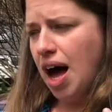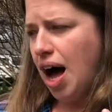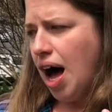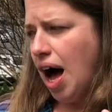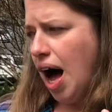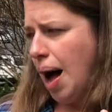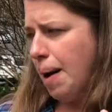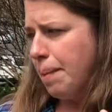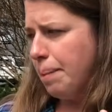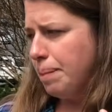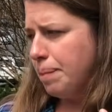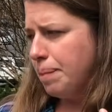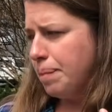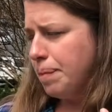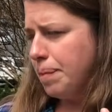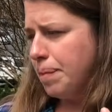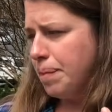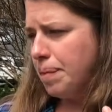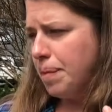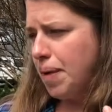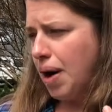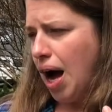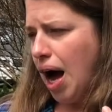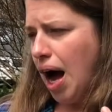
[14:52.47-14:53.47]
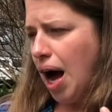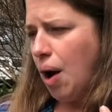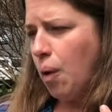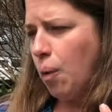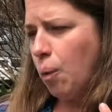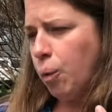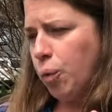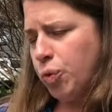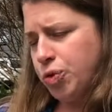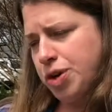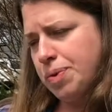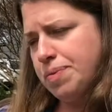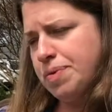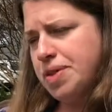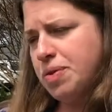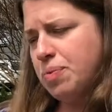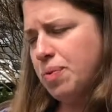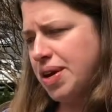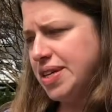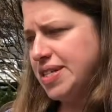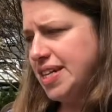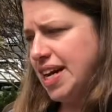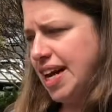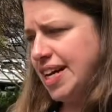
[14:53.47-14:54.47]
Some of the
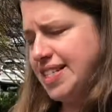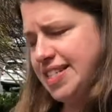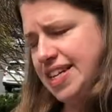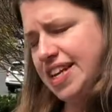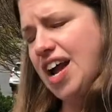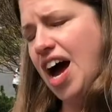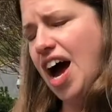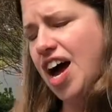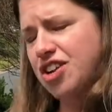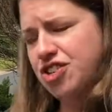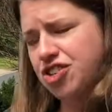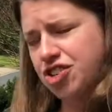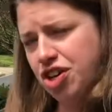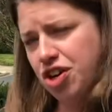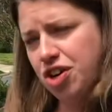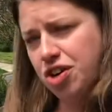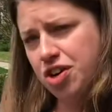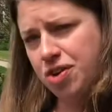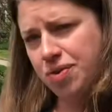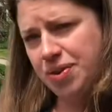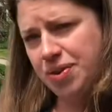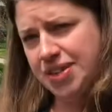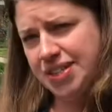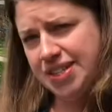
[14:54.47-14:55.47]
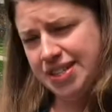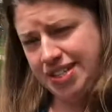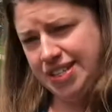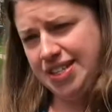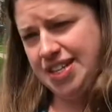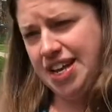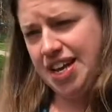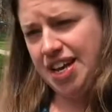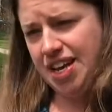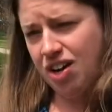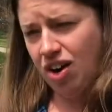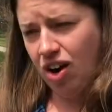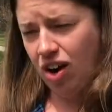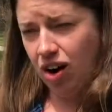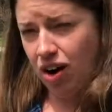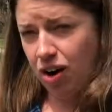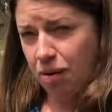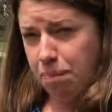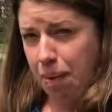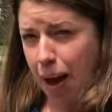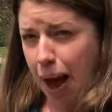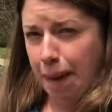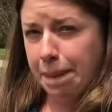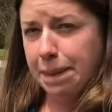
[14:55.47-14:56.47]
ones that I did not show you in seed are
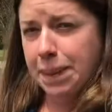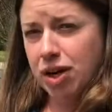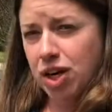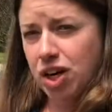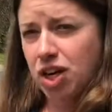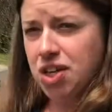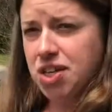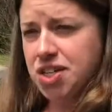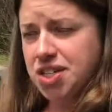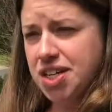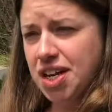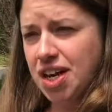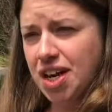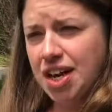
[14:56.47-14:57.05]
peppers,